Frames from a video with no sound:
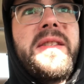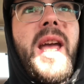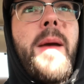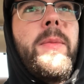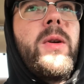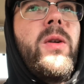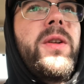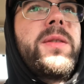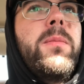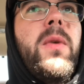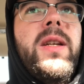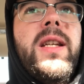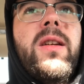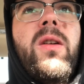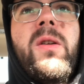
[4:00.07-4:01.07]
happen costs
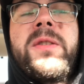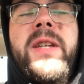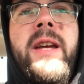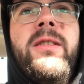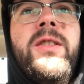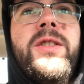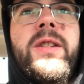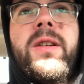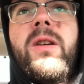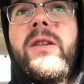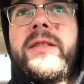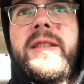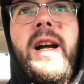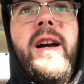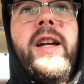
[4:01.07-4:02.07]
money, it costs energy, it
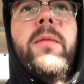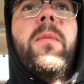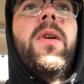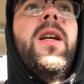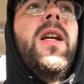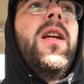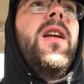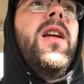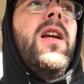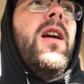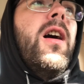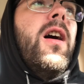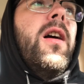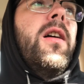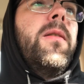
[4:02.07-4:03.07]
costs time.
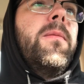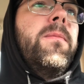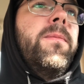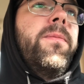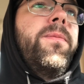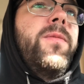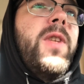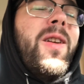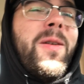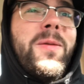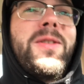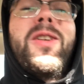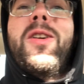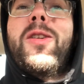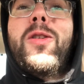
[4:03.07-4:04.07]
So
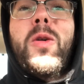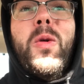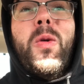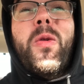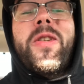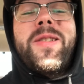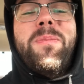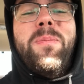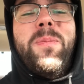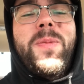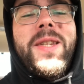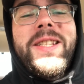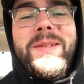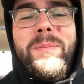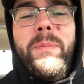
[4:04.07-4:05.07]
to do
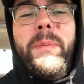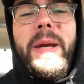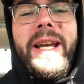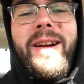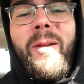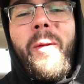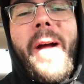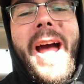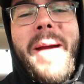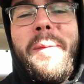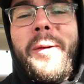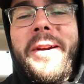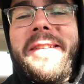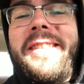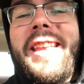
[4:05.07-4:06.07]
this big
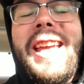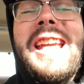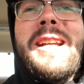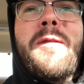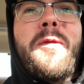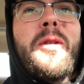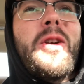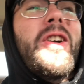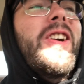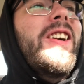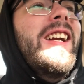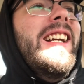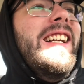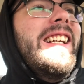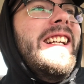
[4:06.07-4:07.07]
elaborate thing for
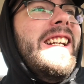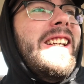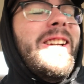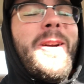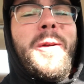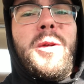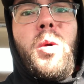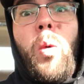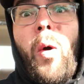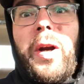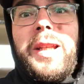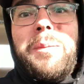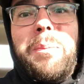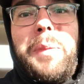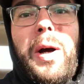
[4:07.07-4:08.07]

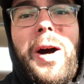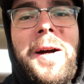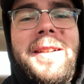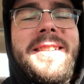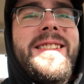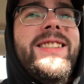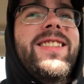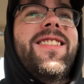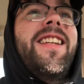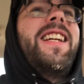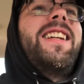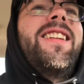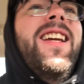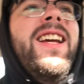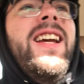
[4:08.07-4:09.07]
20 bucks,
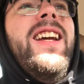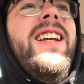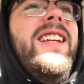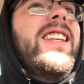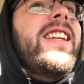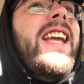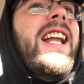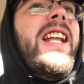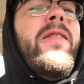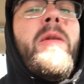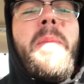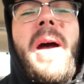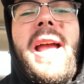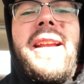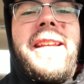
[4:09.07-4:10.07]
you can't even
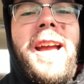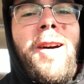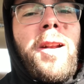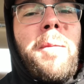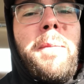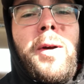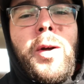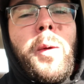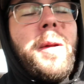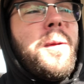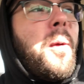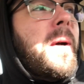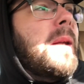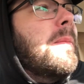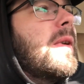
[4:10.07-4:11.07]
buy a gallon of milk with
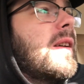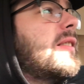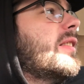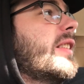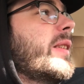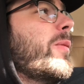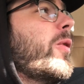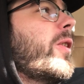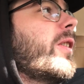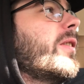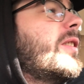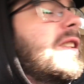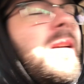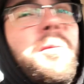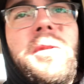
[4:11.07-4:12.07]
20 bucks anymore.
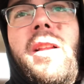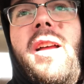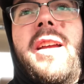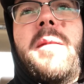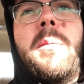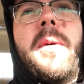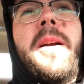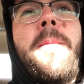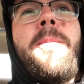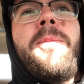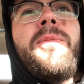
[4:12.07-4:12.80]
I'm lying, but